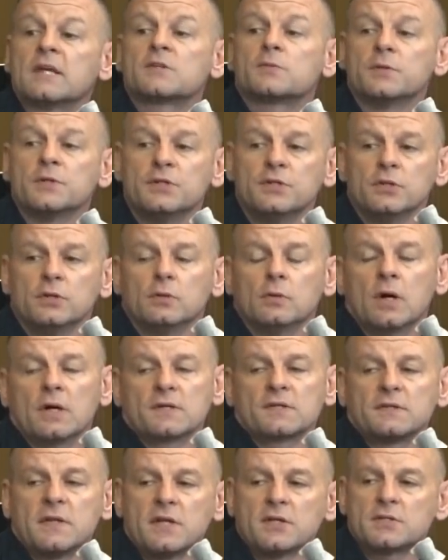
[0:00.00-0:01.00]
Yes, we do.
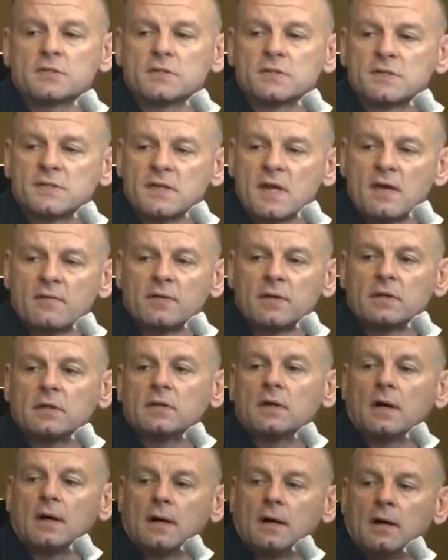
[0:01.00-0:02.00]
Uh, Station
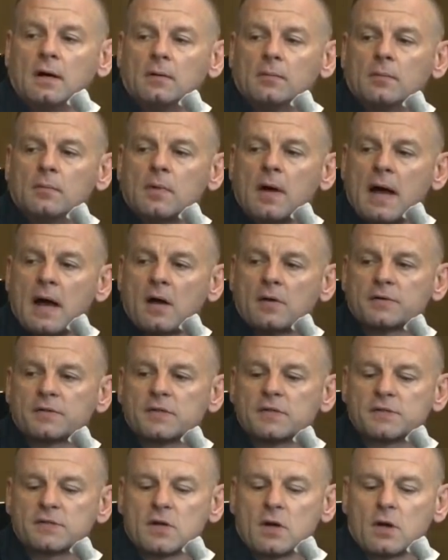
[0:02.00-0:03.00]
7 um,
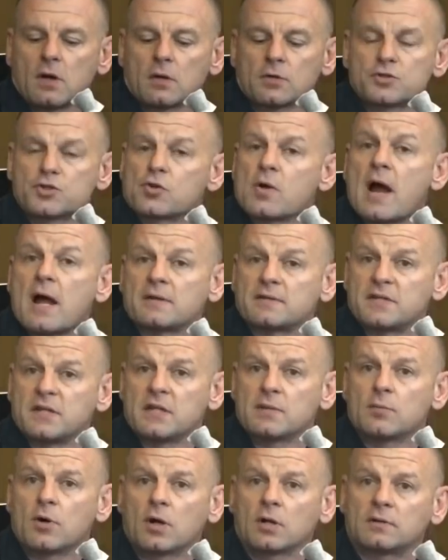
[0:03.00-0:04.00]
houses our TRI
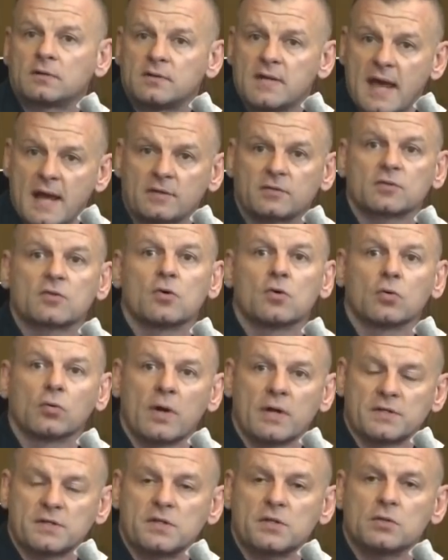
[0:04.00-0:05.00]
team, our Tactical
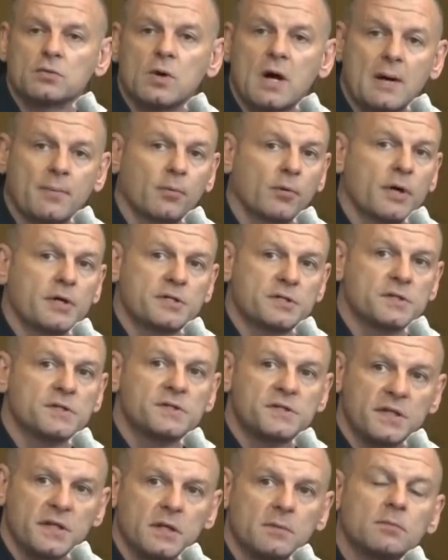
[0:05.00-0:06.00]
Rescue
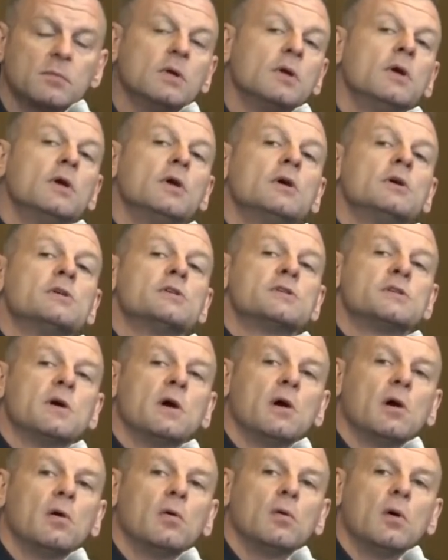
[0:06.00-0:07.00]
Operations Team.
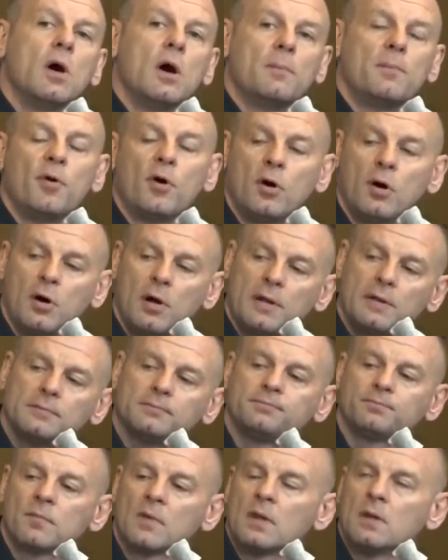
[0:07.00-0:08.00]
So
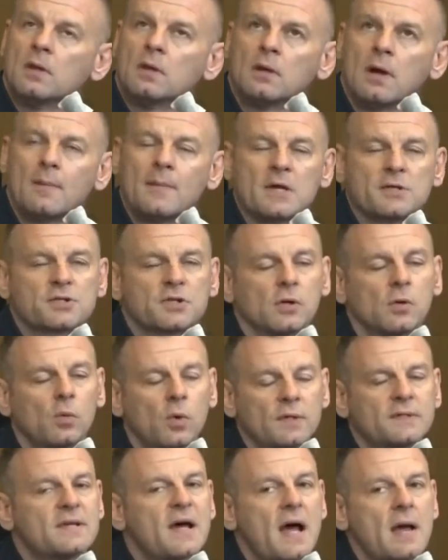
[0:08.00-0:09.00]
upon, I'm not sure
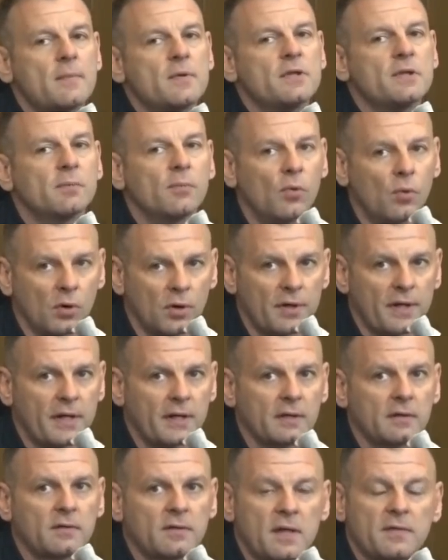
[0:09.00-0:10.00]
what time in the
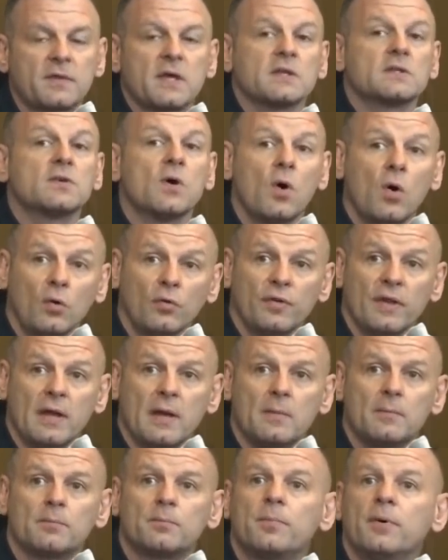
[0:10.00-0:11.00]
morning that they told
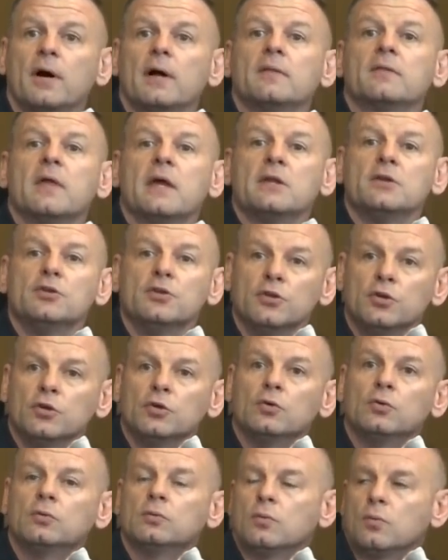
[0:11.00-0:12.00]
them, but they
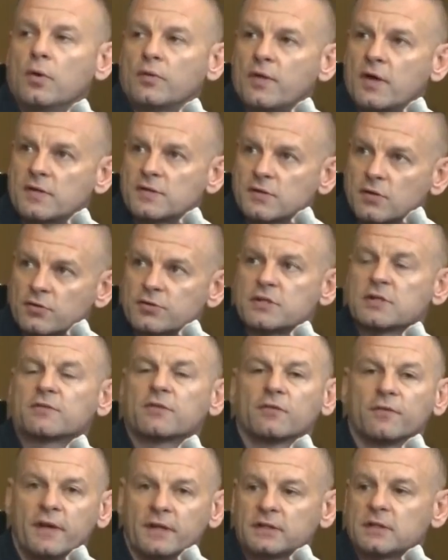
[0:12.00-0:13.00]
knew with us searching
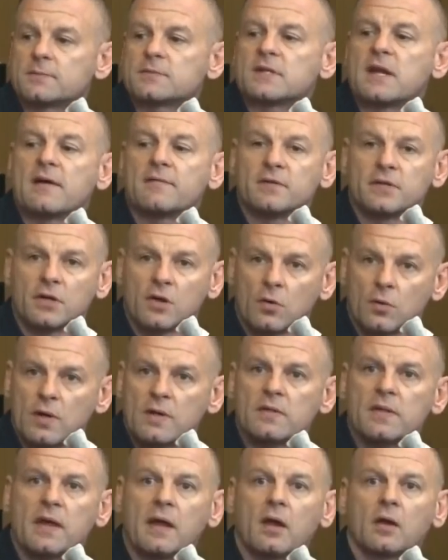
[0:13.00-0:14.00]
for victims and having to go
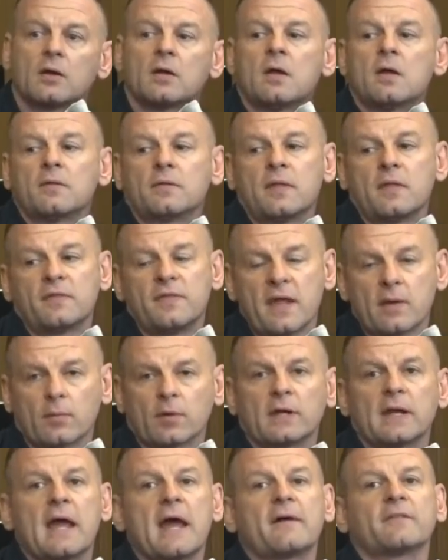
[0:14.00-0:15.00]
in there that they
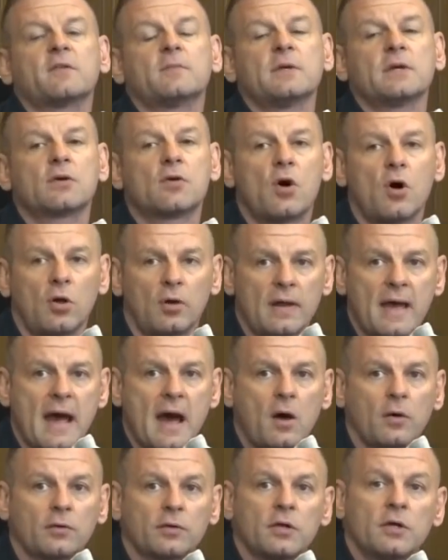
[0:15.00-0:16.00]
were going to have to be called
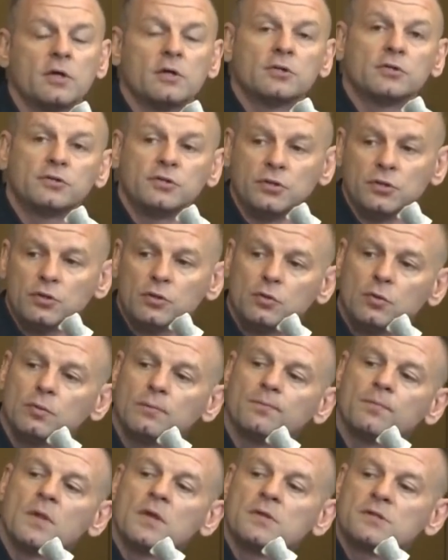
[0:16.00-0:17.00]
out
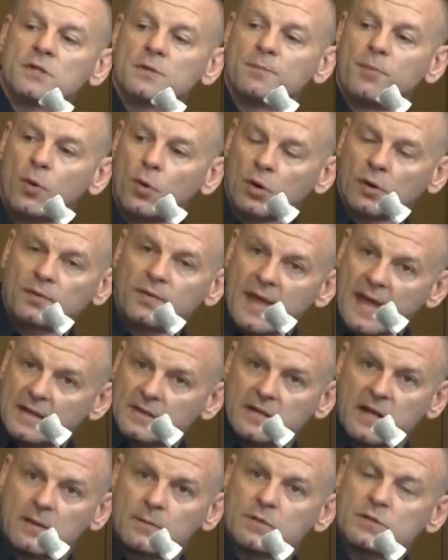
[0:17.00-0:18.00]
to support
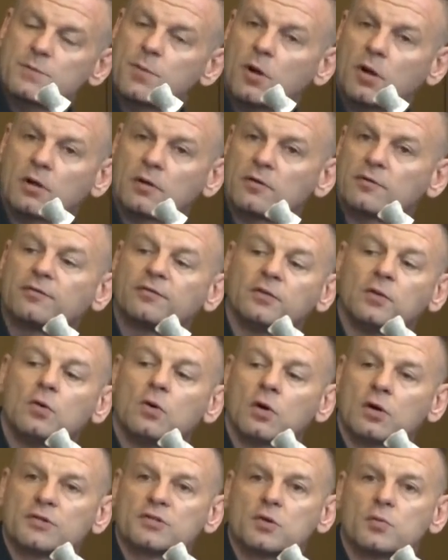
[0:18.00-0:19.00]
that damaged part of the
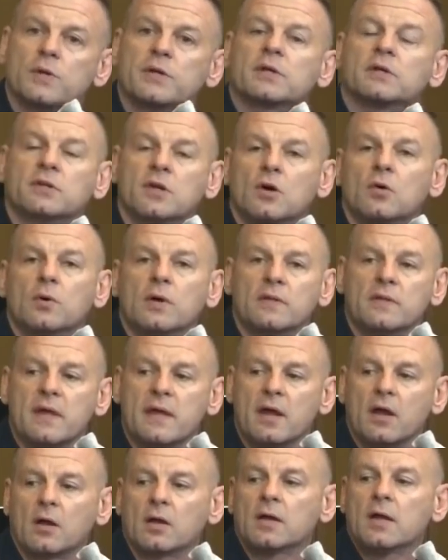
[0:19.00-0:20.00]
floor so we could go in
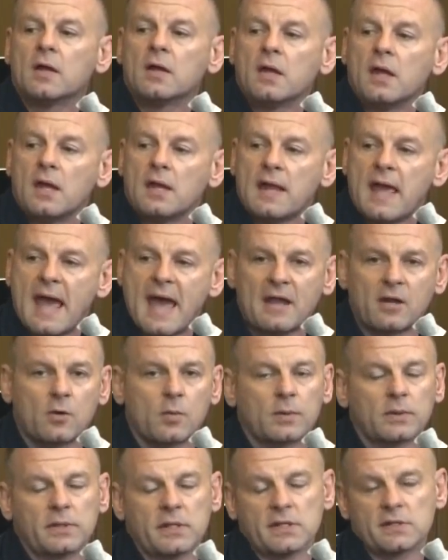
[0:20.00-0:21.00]
there and
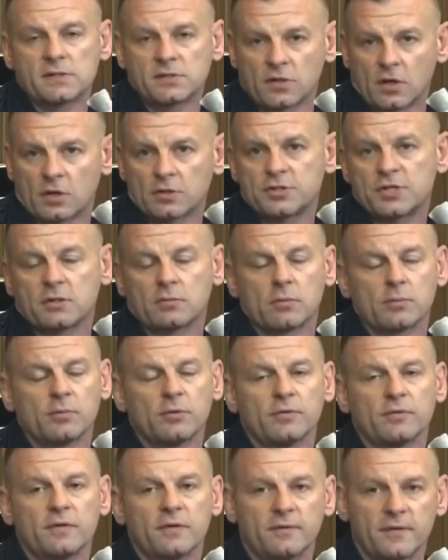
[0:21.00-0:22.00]
adequately search and
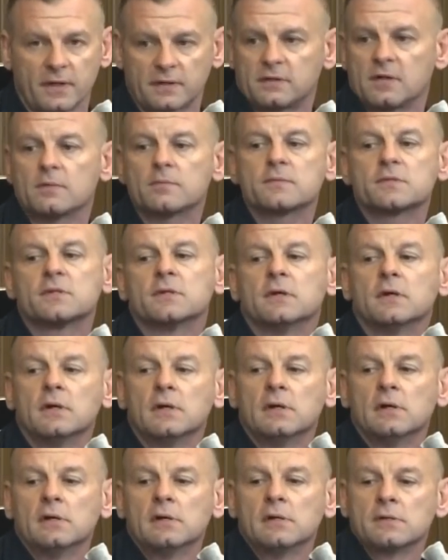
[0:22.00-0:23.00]
remove the victims.
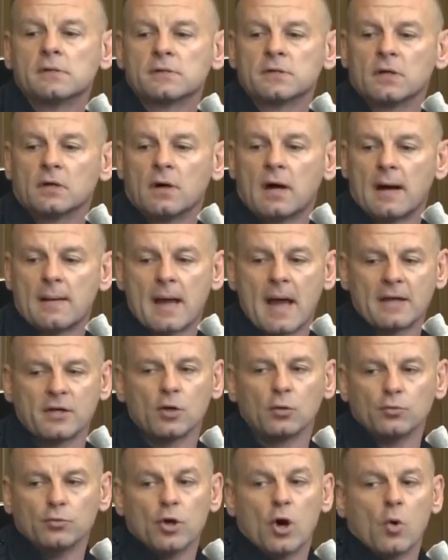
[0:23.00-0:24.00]
So I, I,
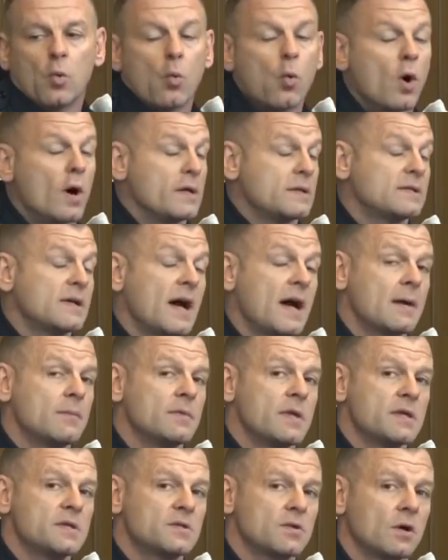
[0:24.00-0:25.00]
don't know what
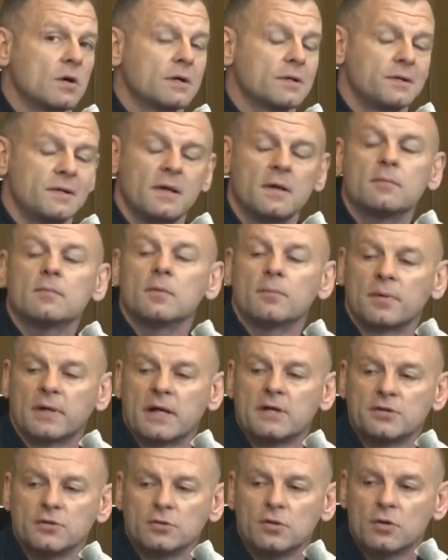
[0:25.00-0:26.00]
time they started them,
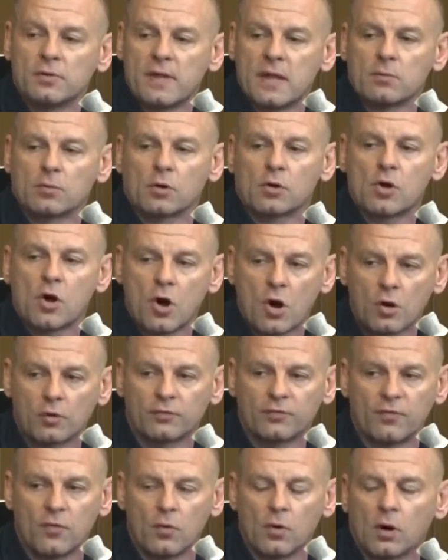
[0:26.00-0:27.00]
but I do know they were
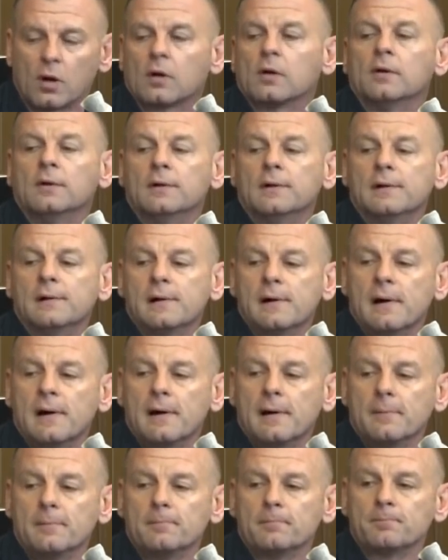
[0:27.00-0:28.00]
called for
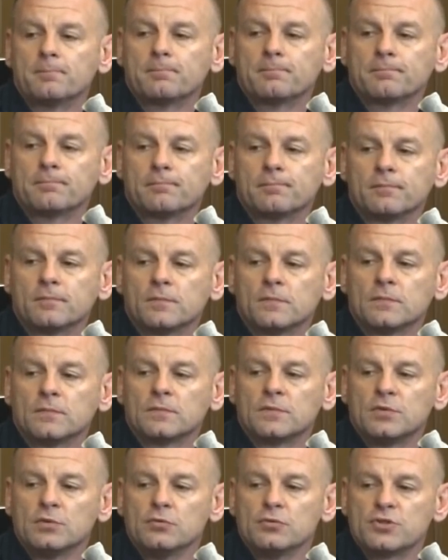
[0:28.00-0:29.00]
um,
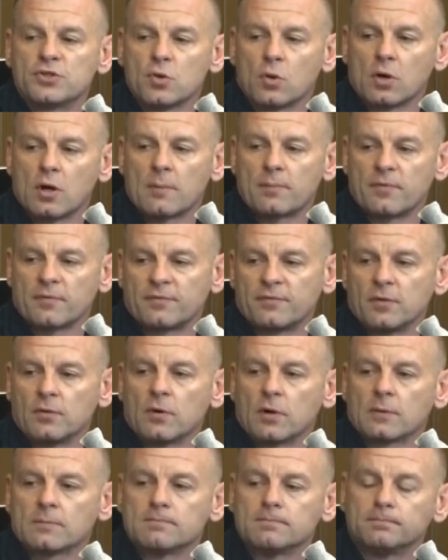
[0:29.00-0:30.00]
to shore up the
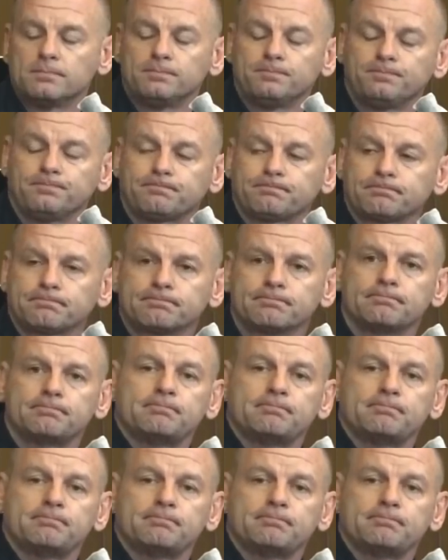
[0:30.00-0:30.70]
floor. Okay.